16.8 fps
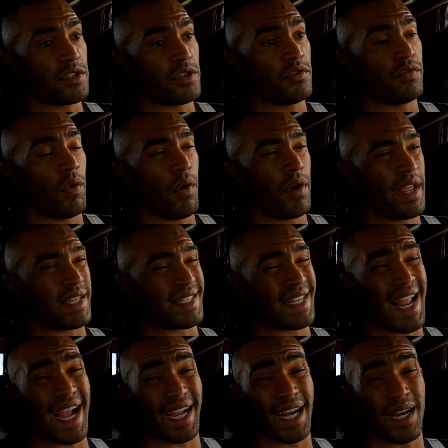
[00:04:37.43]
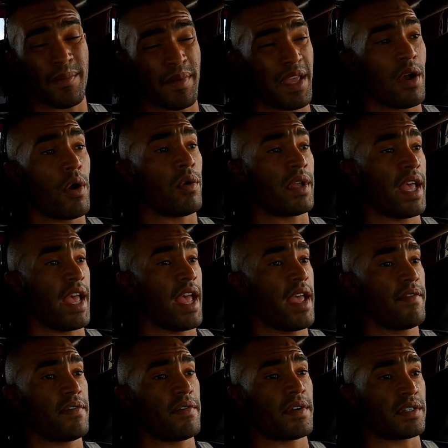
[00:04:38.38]
two forty is not gonna be
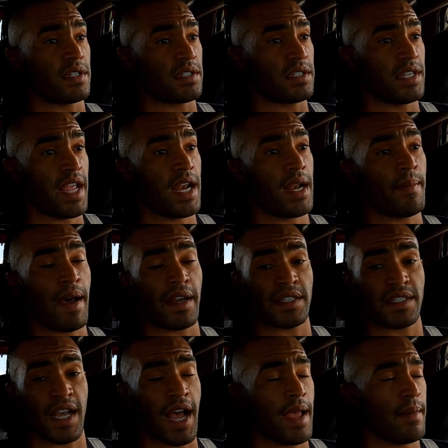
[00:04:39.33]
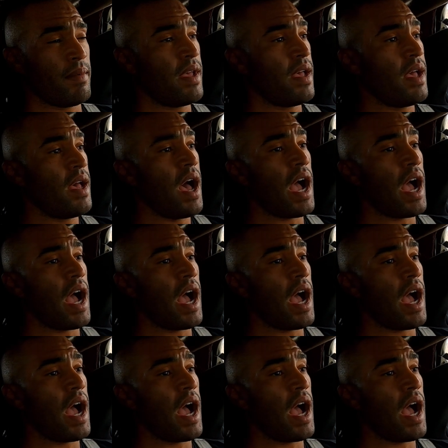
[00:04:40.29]
okay for a sustained amount of time.